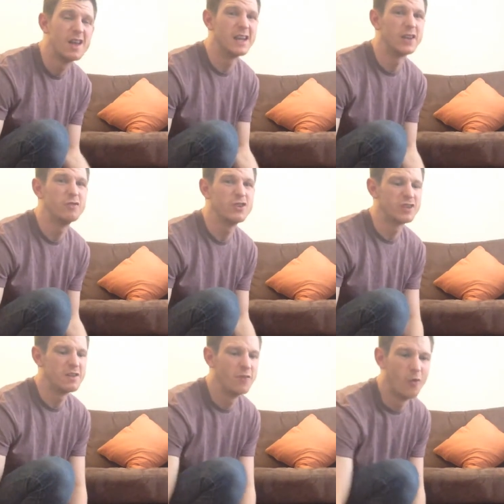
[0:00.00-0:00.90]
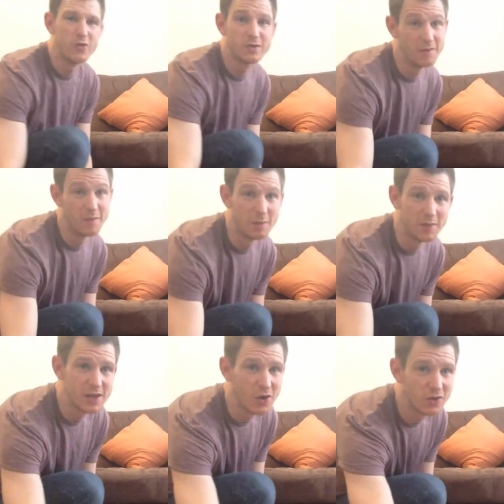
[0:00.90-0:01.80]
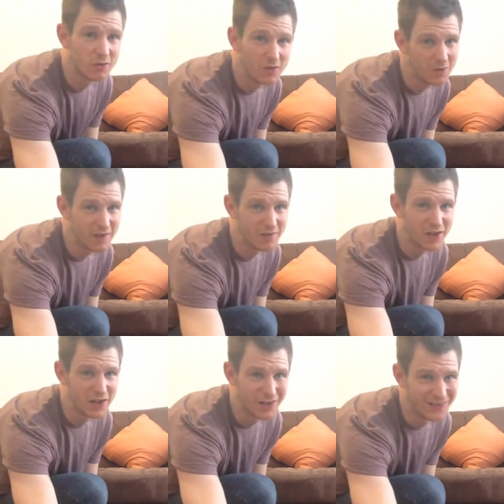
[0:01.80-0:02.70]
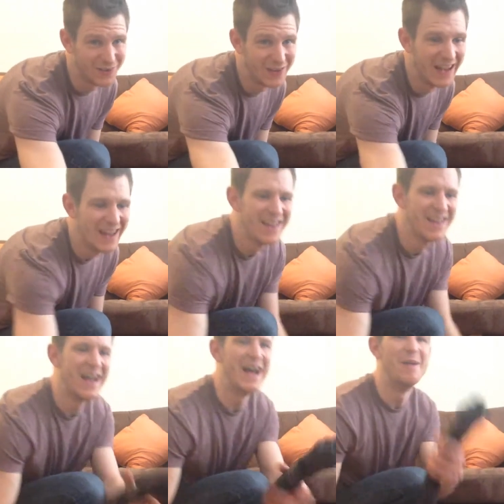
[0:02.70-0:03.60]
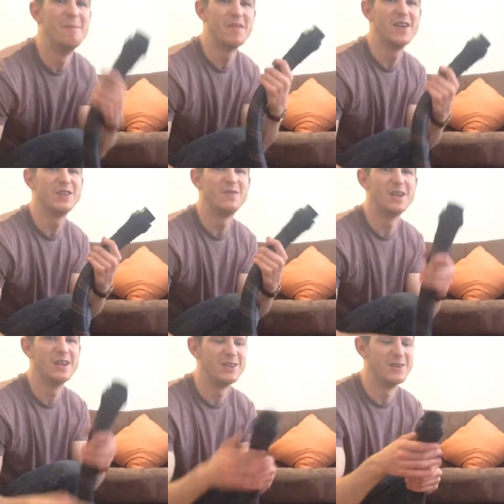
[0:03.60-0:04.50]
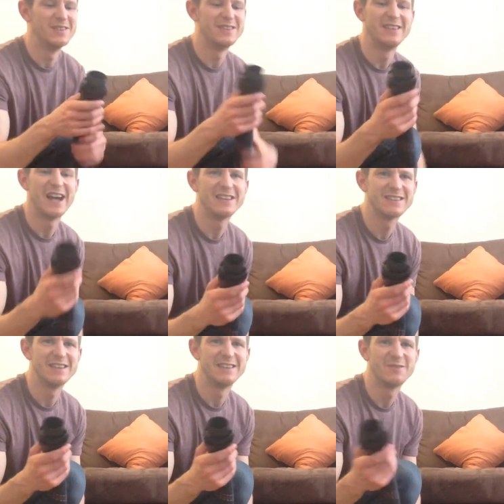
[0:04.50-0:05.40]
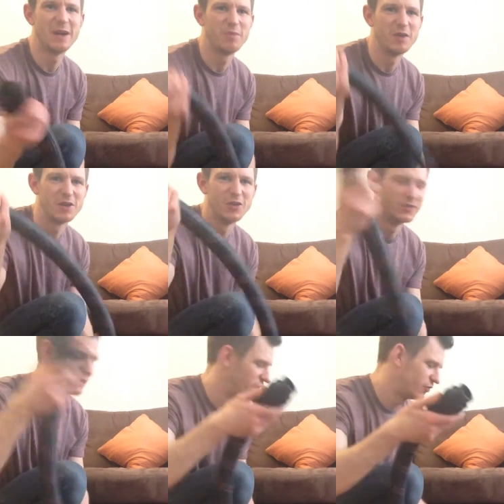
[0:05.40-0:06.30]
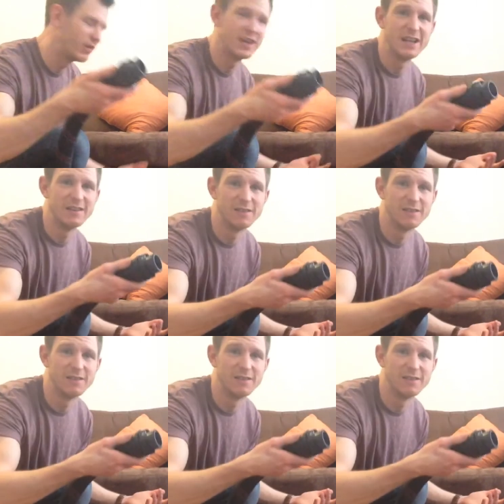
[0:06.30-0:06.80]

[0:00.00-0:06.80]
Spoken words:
That's really straightforward, if I'm completely honest with you, and even I can do it. The first thing you do is to attach this fabric nozzle straight into